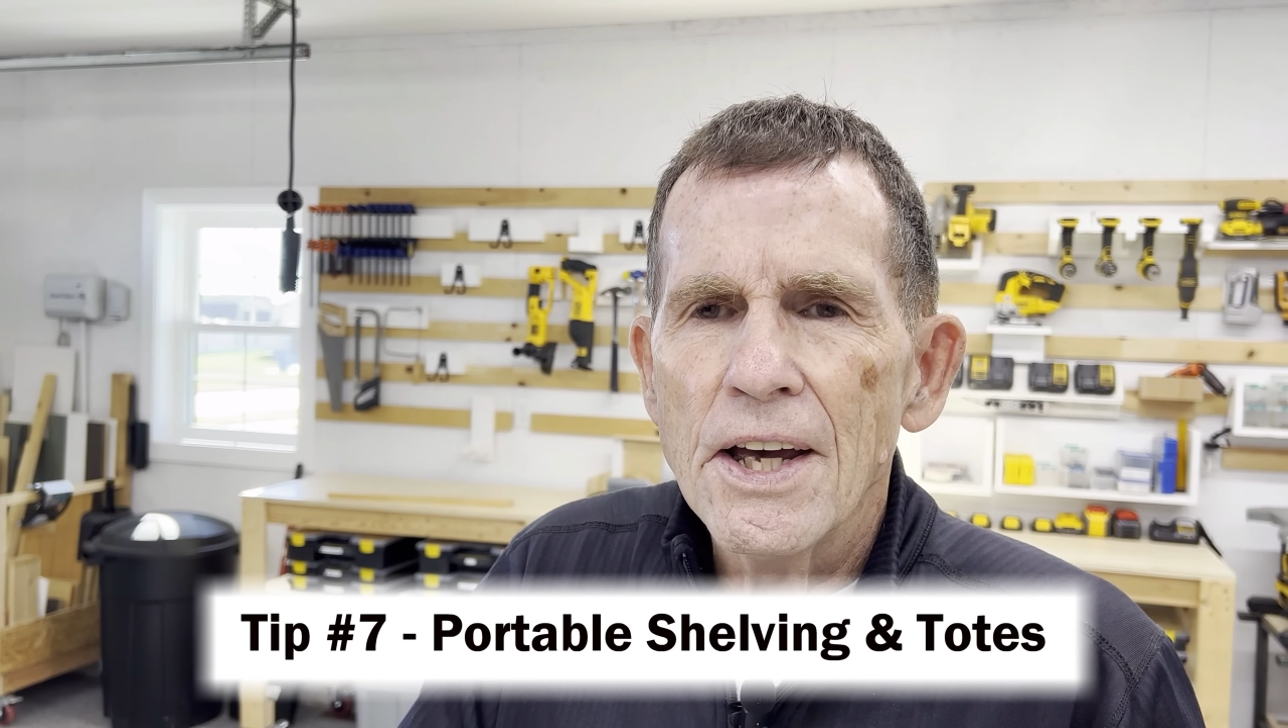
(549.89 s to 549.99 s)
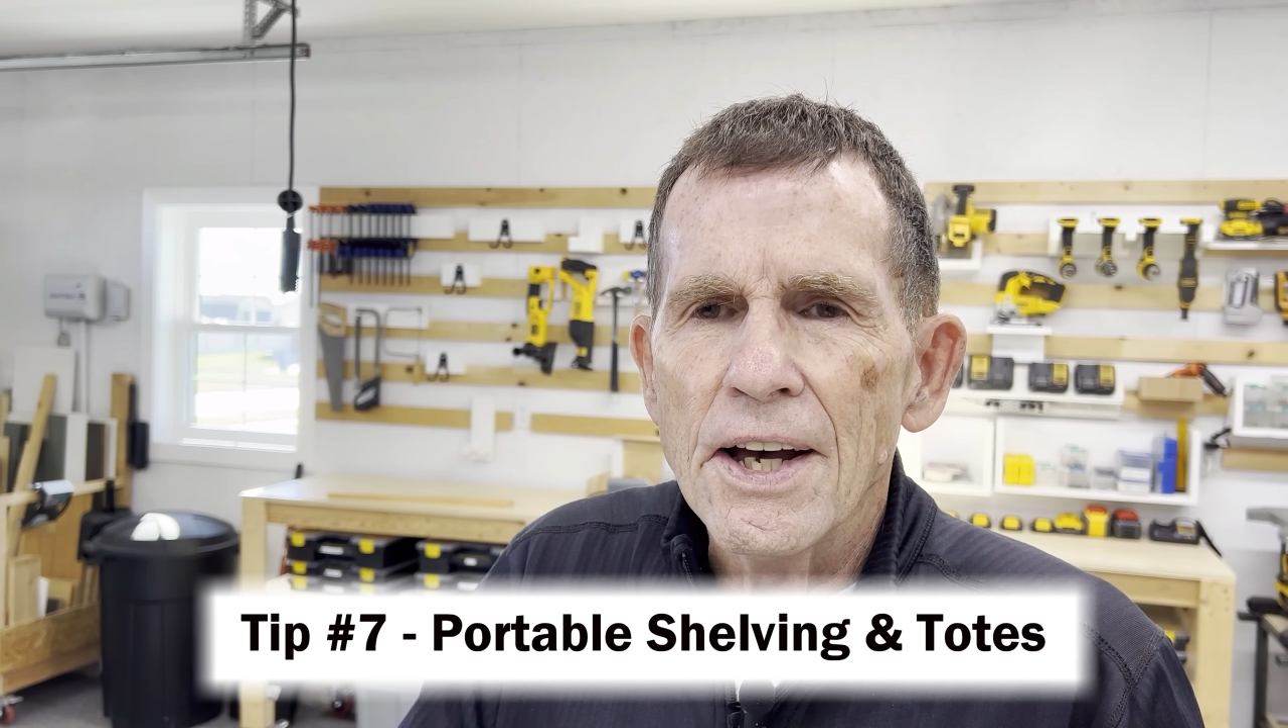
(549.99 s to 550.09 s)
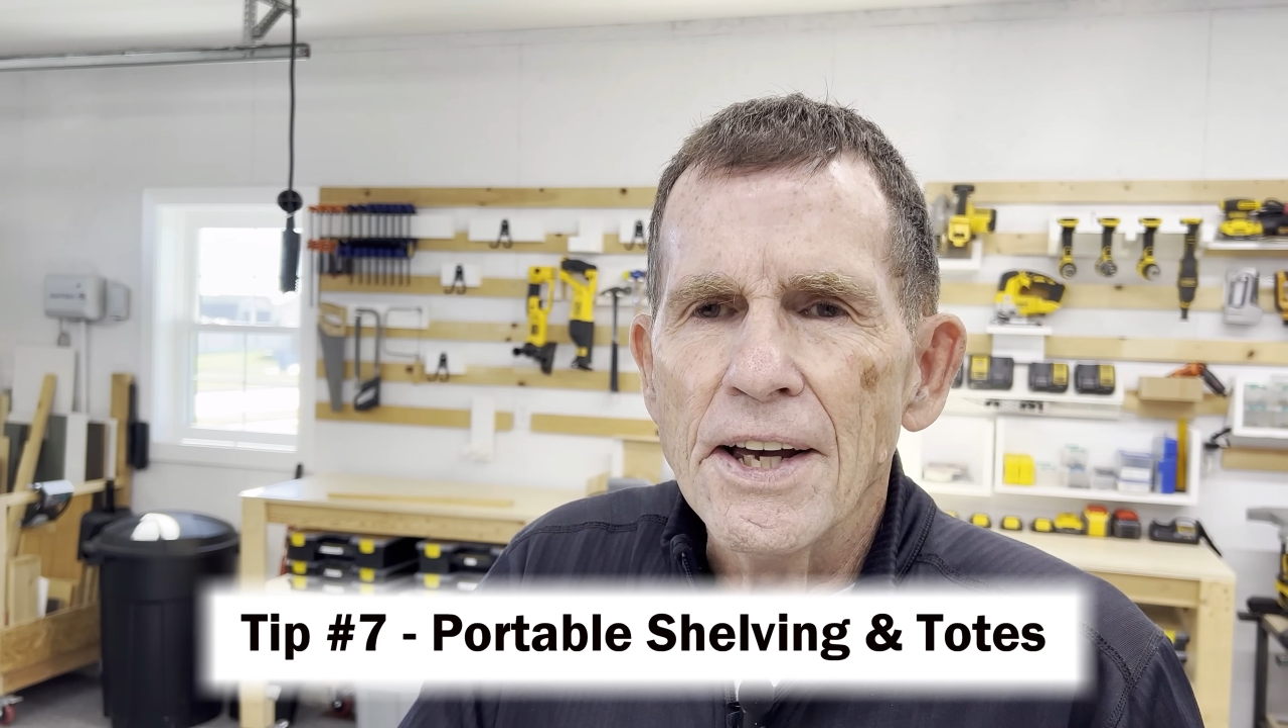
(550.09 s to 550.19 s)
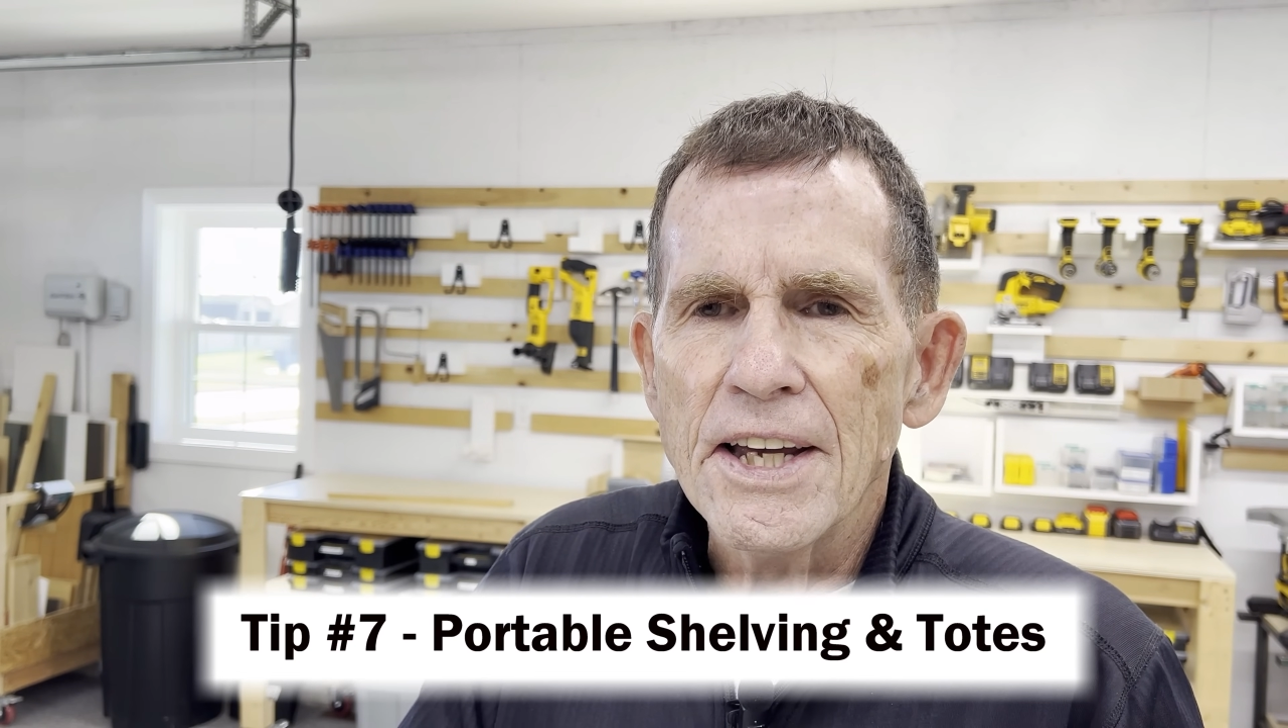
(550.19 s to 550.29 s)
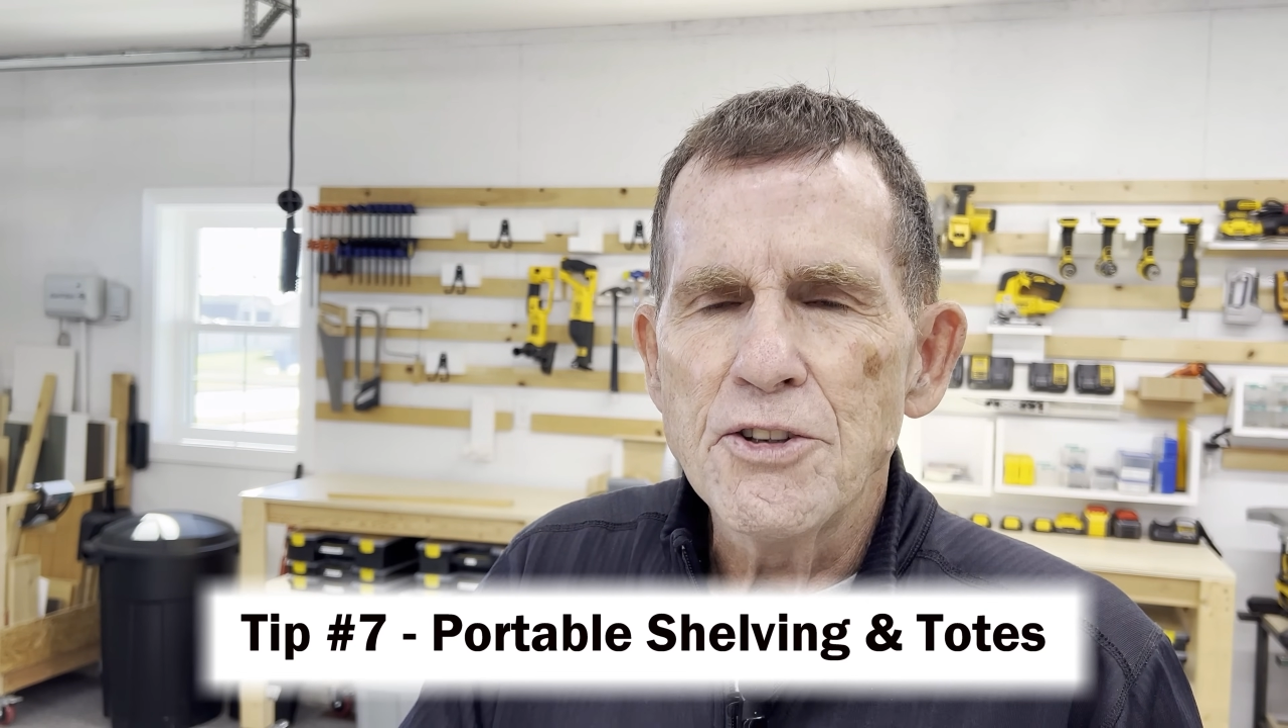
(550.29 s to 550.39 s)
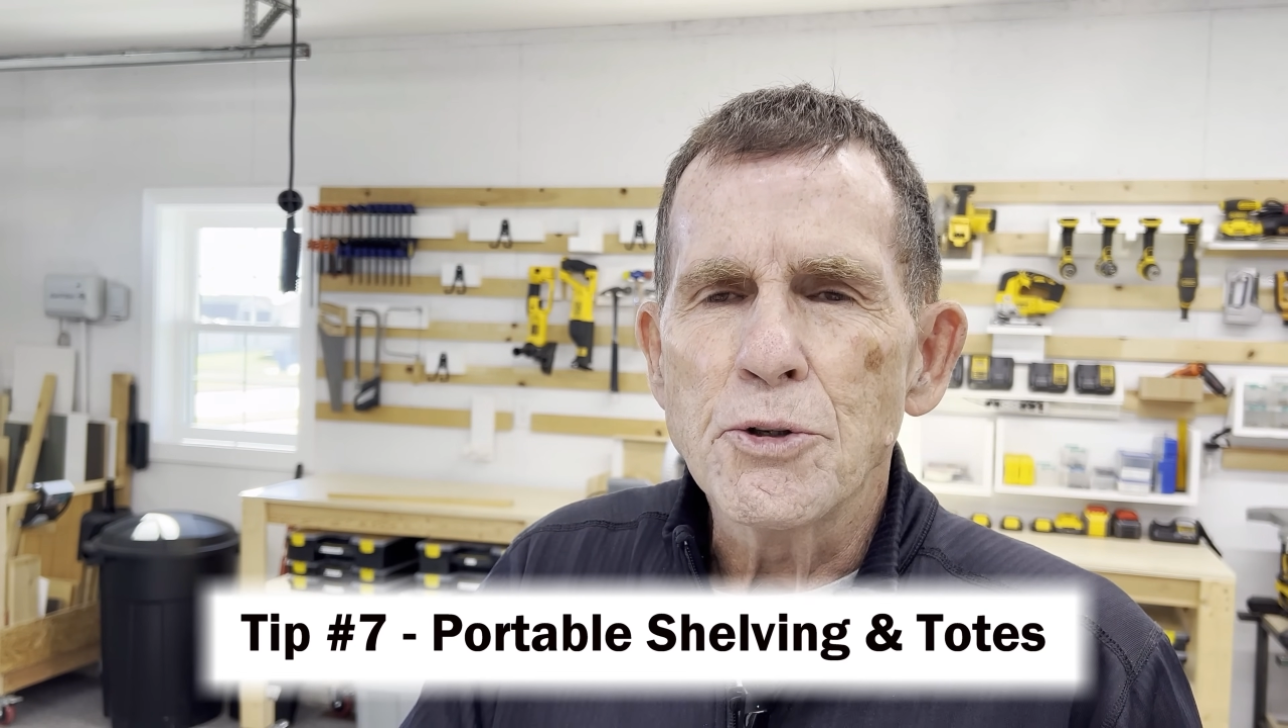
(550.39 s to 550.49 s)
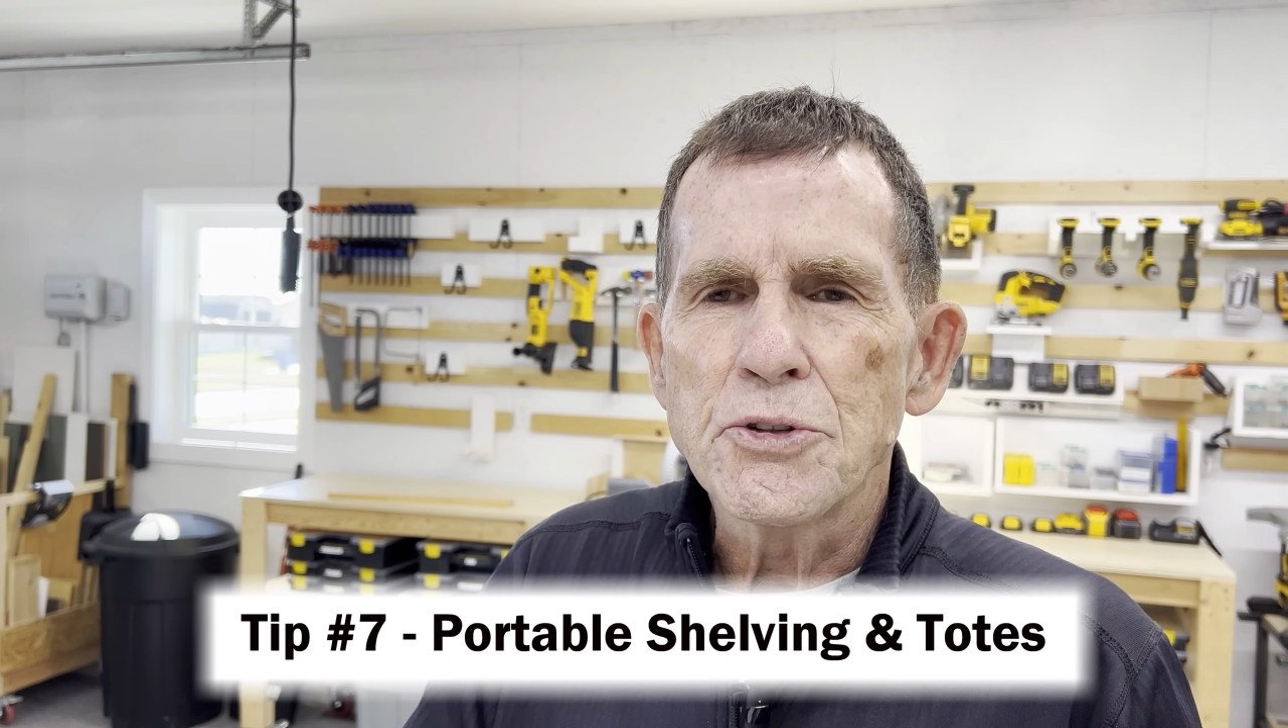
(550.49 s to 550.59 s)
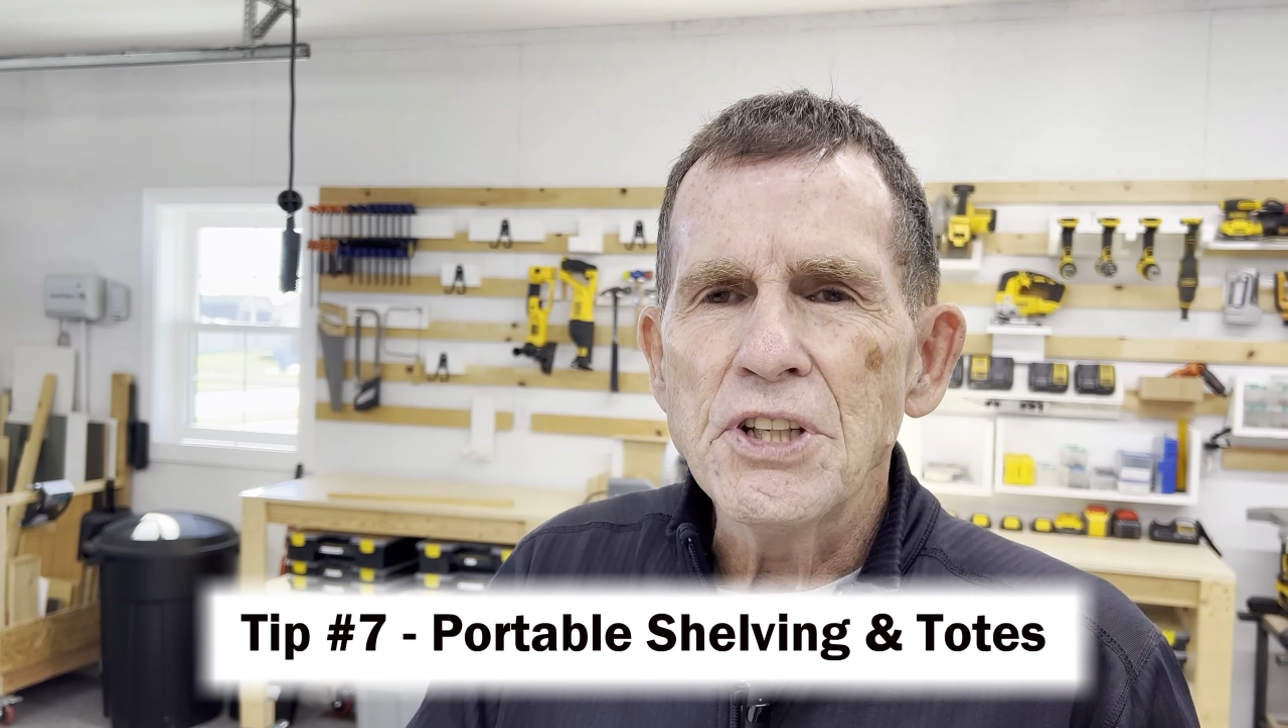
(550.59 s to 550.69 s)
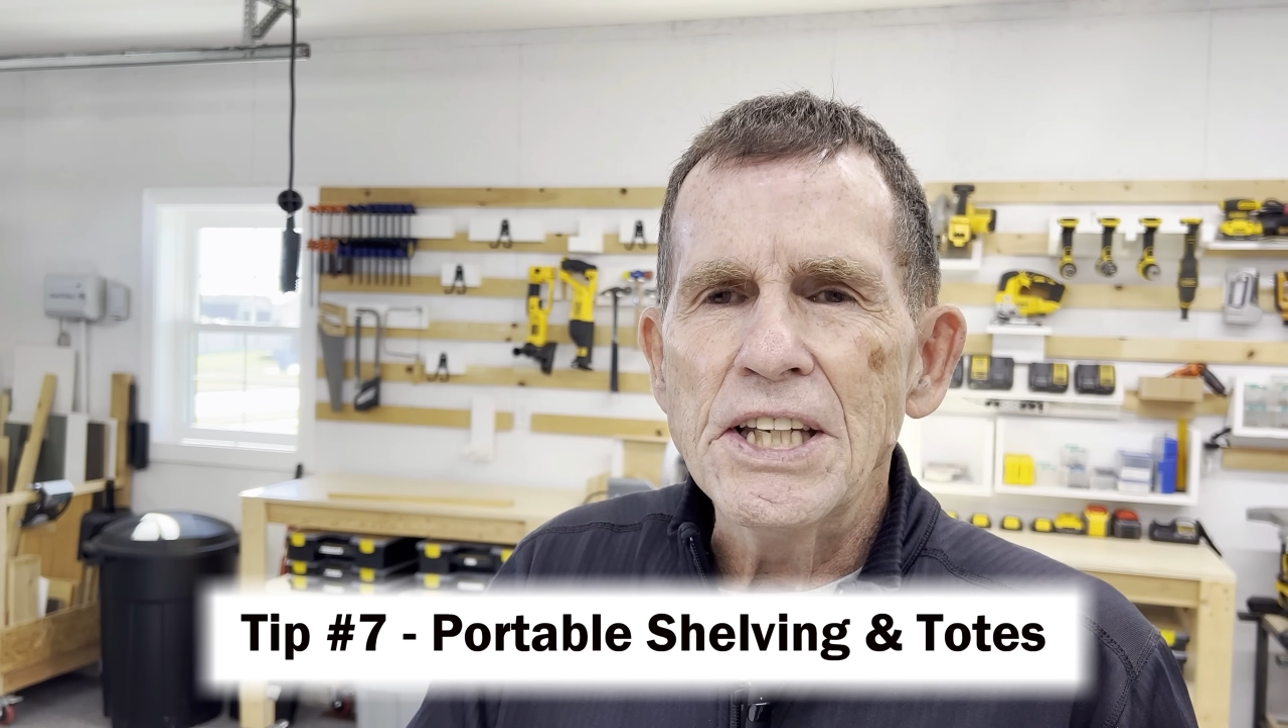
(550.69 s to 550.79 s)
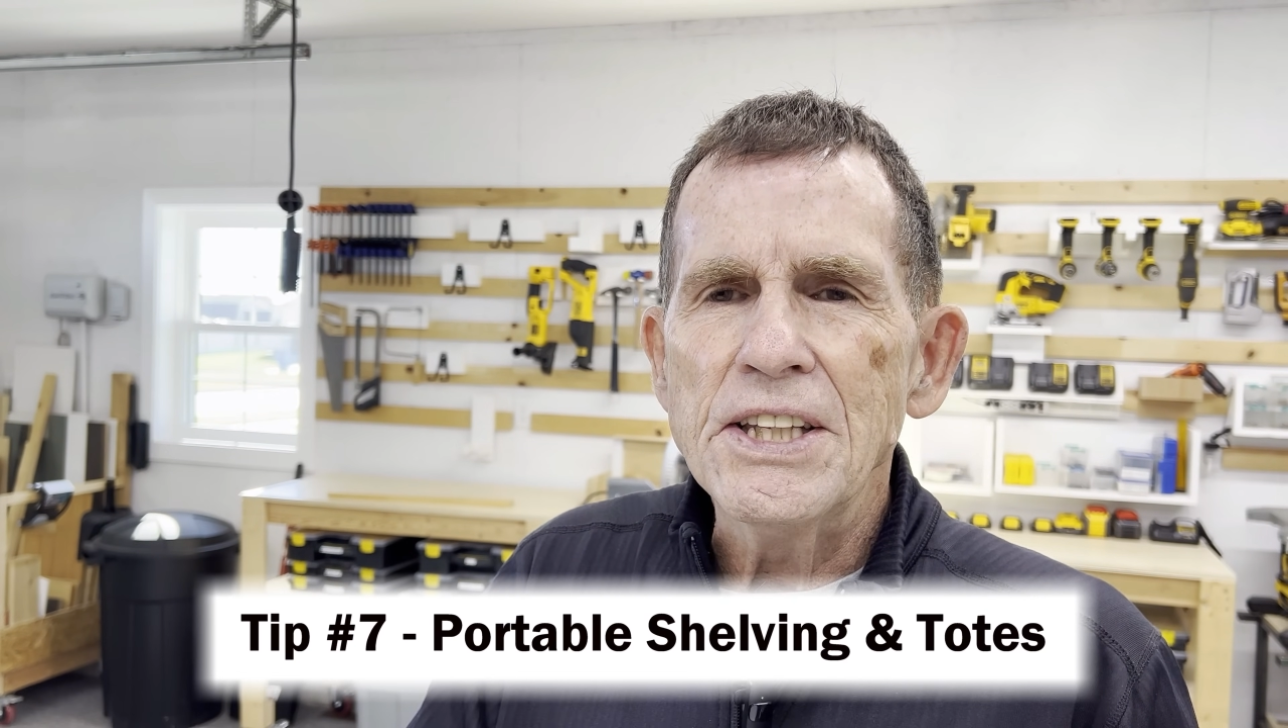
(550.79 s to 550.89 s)
As you'll
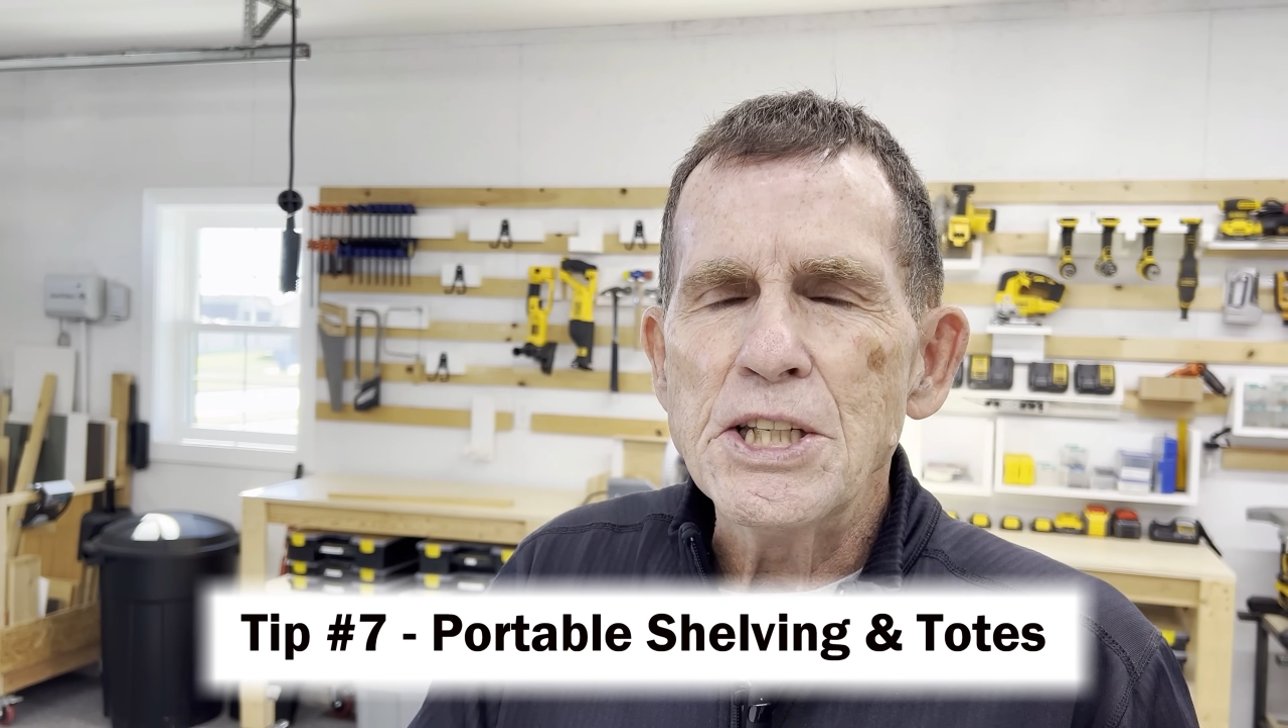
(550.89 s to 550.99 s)
see in